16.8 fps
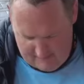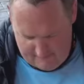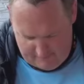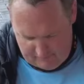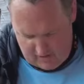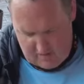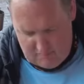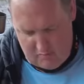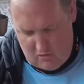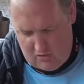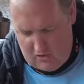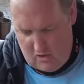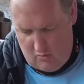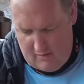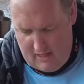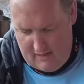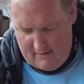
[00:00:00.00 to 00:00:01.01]
it. I'm supposed
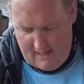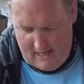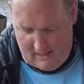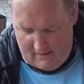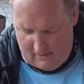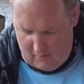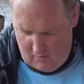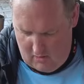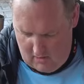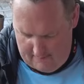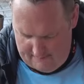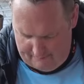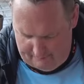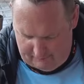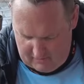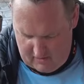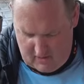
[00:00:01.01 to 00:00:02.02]
to hold it in that hand or what?
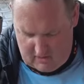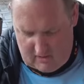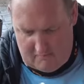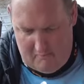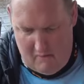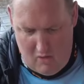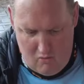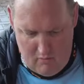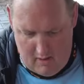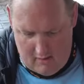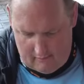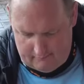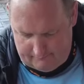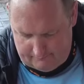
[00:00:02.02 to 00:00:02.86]
Like a spoon.